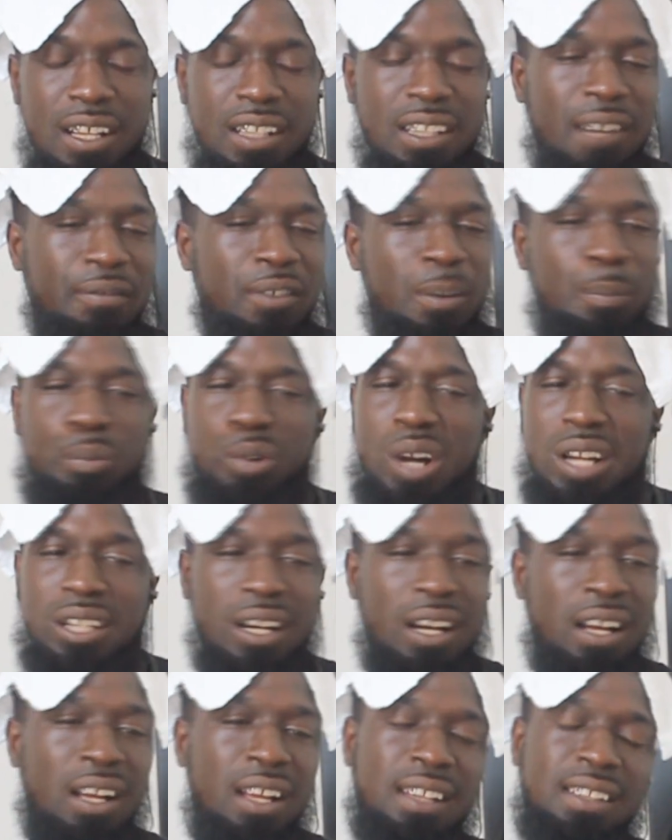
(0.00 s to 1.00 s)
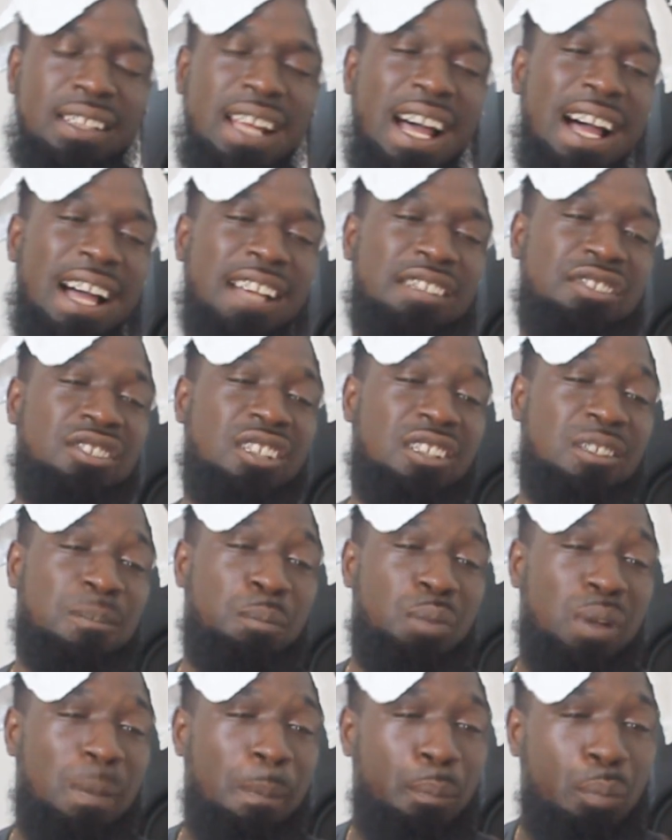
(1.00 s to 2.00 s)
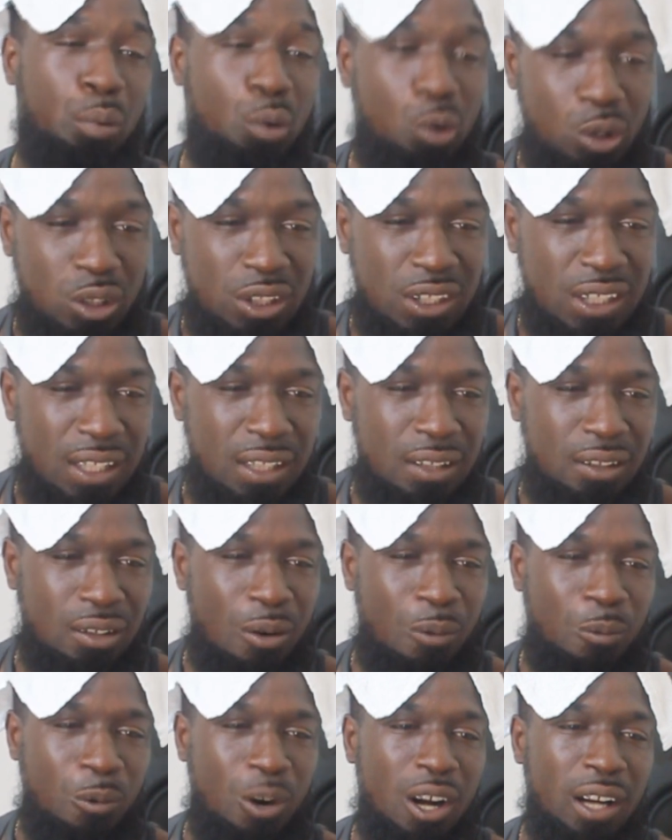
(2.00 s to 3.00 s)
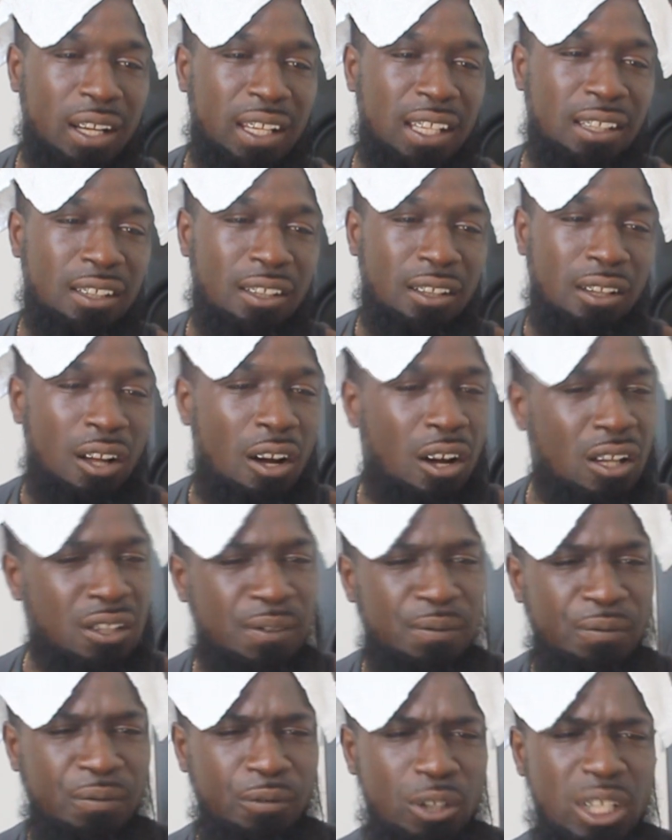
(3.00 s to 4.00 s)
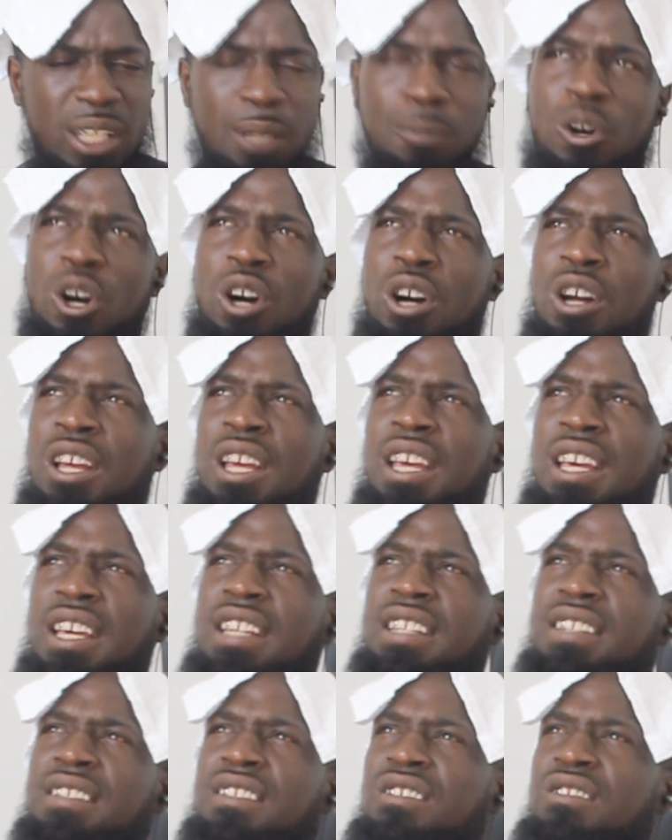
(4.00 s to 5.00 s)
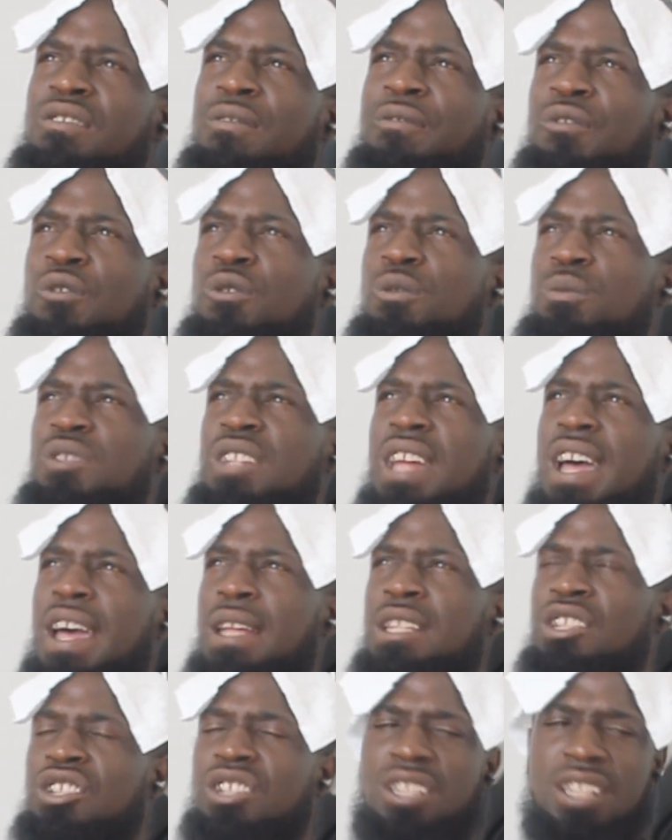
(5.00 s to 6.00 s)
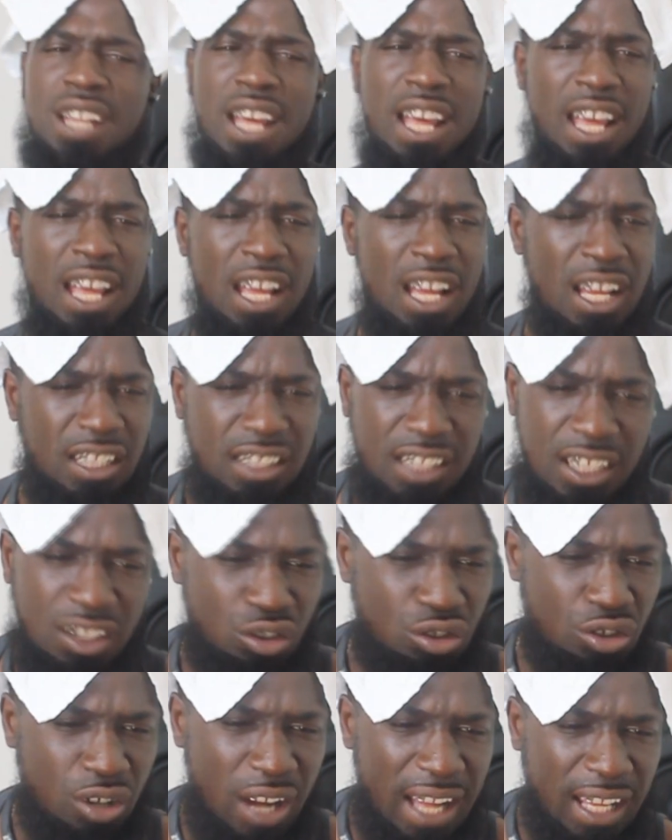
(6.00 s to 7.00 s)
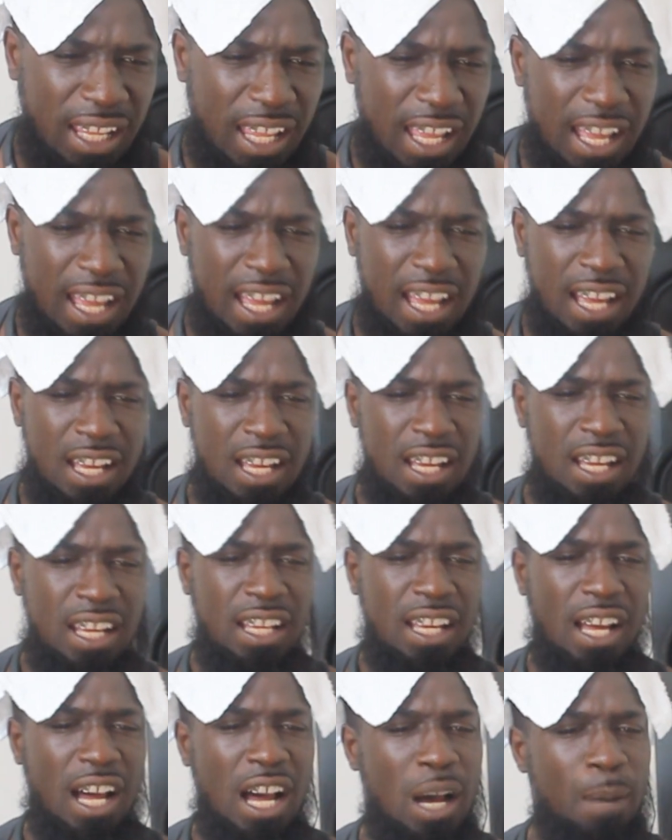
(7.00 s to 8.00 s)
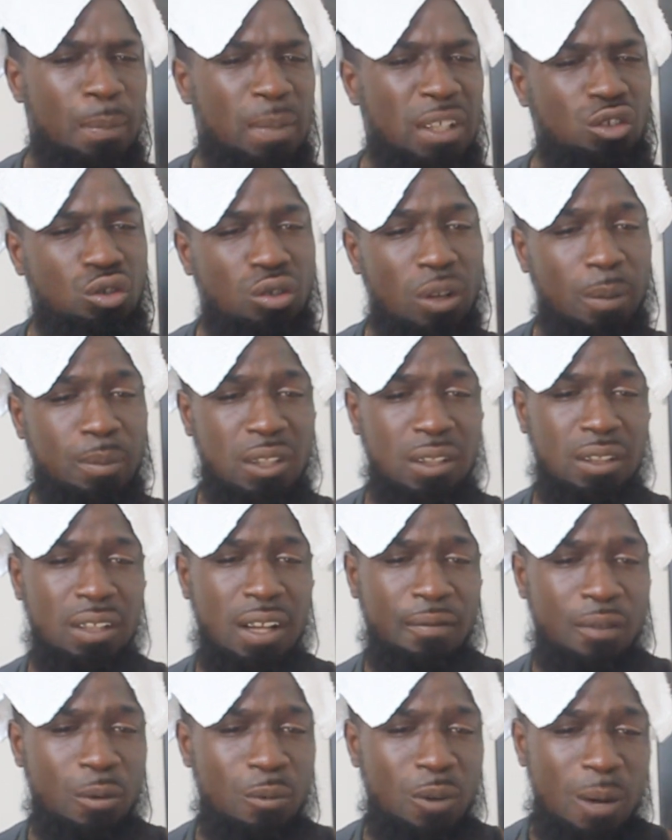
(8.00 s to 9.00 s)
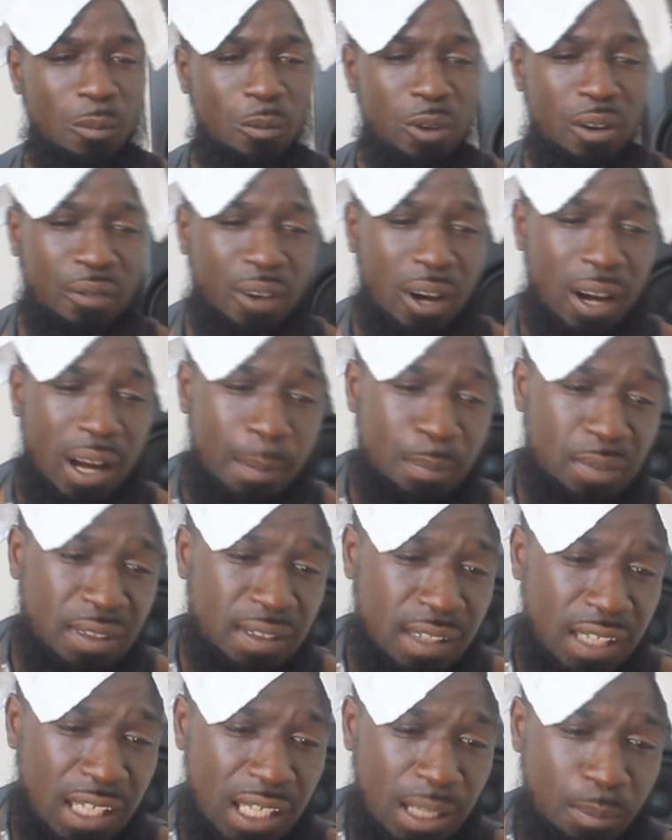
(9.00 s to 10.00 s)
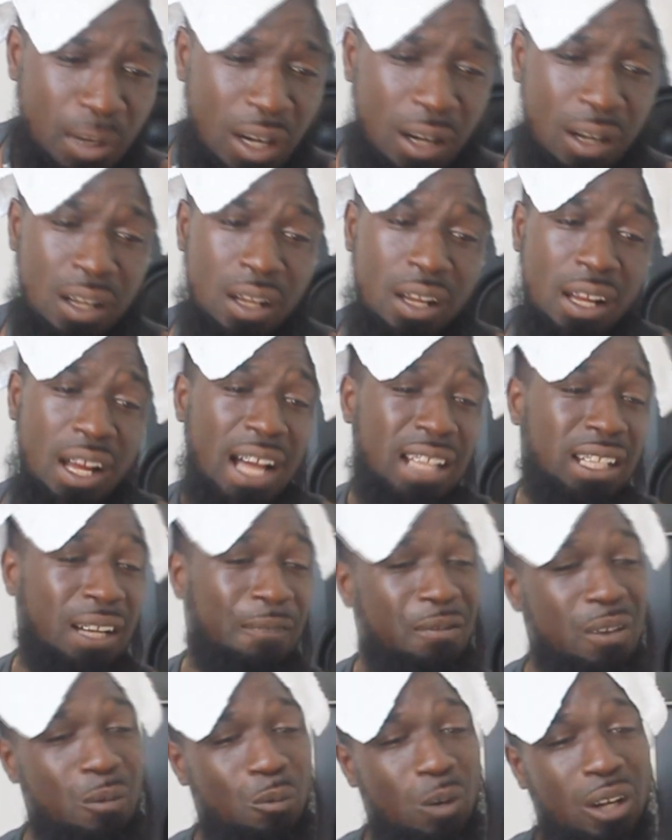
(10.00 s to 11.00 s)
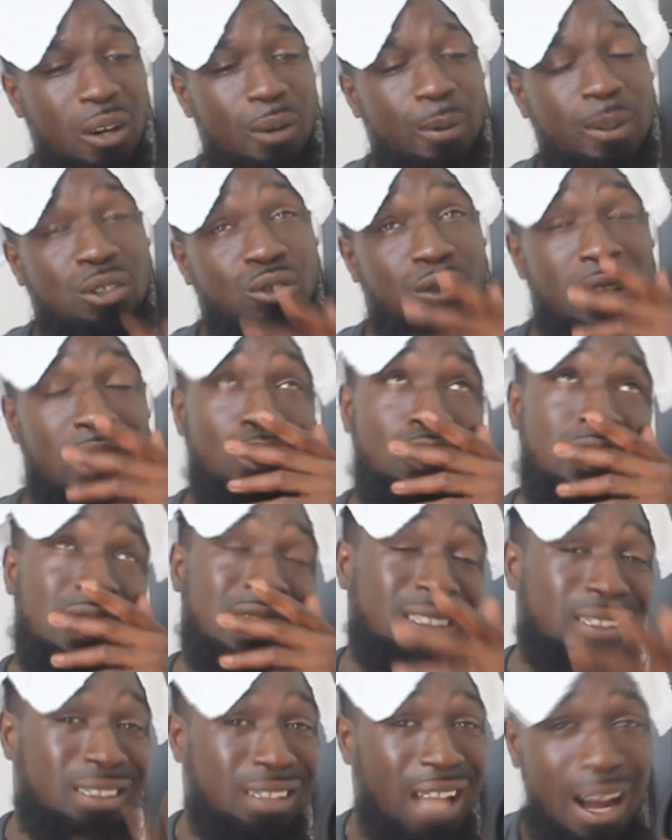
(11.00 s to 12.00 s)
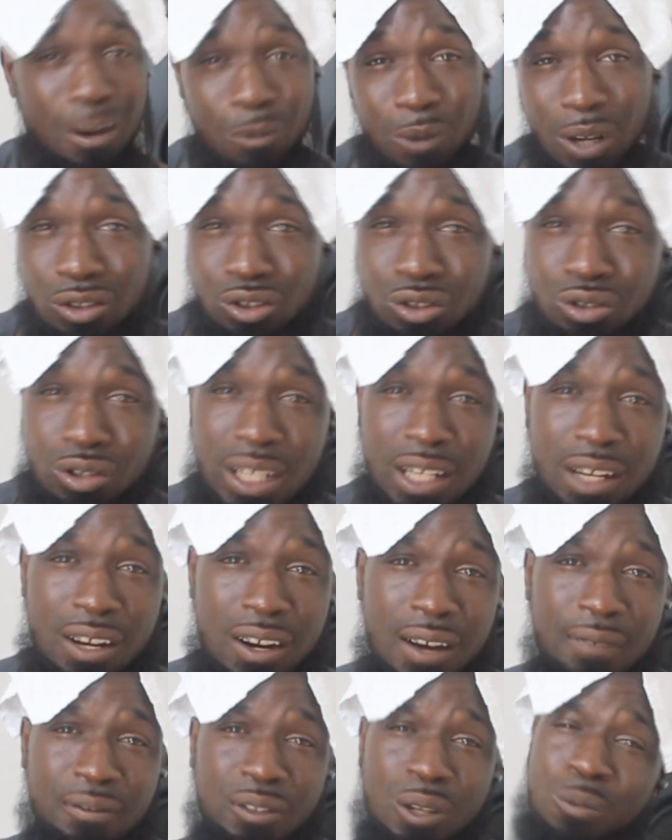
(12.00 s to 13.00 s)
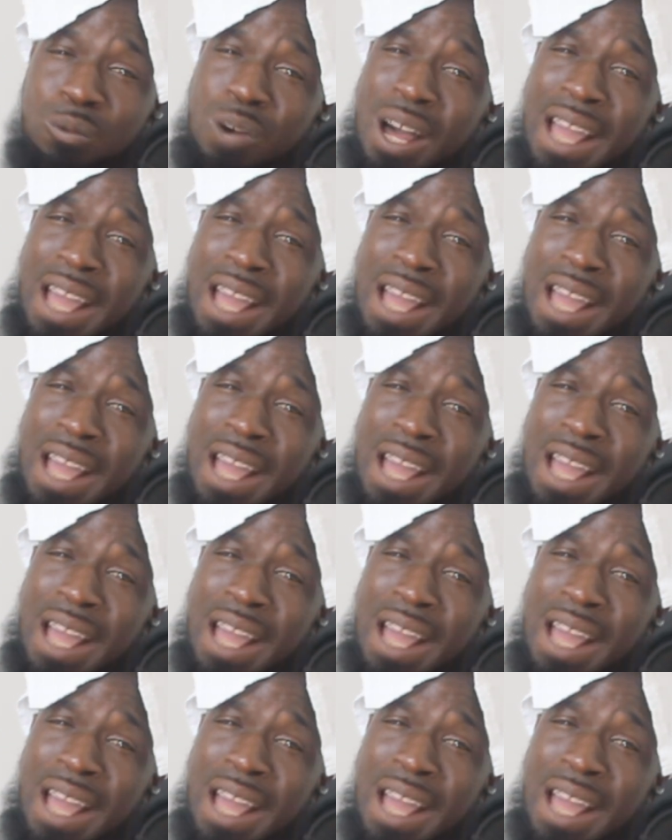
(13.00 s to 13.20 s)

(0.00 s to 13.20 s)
another brother that has just been putting the work in the last three, what, he's Fumes the Engineer, this track here, he's dropped another one with Schema, and I think we're going straight onto that one straight after.